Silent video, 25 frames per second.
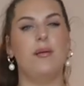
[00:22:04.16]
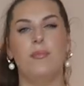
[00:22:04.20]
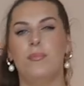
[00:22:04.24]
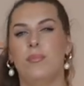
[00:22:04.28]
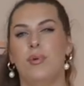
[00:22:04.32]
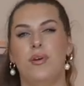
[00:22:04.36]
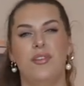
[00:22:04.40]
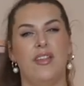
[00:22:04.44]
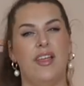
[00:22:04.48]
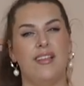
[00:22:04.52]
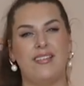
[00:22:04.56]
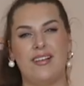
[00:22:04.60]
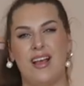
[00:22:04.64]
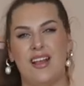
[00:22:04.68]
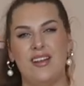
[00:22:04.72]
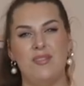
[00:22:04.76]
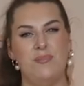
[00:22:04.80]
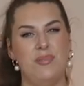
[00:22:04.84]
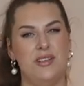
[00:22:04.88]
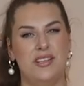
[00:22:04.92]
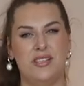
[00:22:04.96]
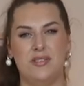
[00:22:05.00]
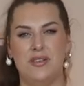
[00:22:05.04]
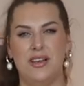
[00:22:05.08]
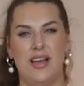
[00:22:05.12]
But that's kind
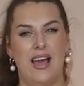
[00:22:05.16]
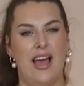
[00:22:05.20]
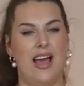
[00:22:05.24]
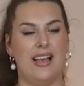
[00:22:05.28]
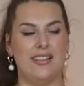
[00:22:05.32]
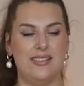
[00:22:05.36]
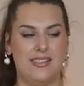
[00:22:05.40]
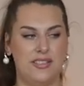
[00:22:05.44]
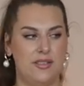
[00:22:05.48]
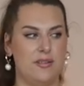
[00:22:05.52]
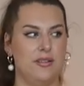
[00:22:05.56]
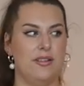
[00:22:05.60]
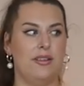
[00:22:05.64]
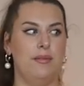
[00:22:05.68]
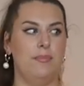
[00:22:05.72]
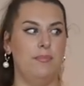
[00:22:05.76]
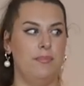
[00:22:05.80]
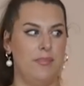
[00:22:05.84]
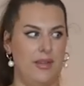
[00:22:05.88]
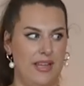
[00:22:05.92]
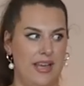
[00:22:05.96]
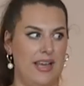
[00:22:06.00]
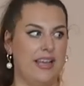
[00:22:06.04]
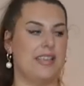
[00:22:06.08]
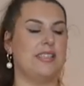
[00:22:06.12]
of to
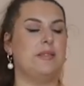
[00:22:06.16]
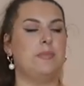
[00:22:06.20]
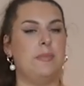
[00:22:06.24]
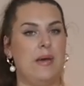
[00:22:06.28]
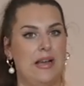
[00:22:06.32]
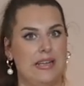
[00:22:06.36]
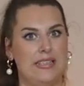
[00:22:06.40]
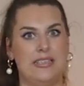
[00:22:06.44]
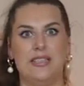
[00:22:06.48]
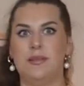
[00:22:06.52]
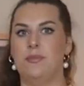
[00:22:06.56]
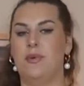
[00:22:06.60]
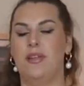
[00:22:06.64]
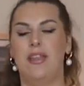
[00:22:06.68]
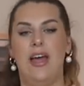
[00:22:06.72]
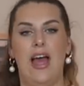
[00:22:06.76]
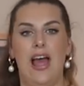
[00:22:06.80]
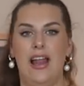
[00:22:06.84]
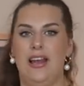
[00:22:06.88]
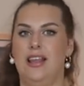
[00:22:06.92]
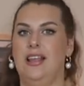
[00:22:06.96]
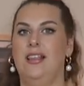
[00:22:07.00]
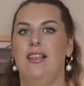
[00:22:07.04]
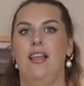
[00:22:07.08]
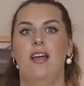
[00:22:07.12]
be expected with
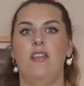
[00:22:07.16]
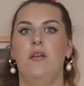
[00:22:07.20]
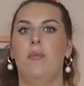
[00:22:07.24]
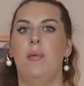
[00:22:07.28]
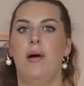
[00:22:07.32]
any leather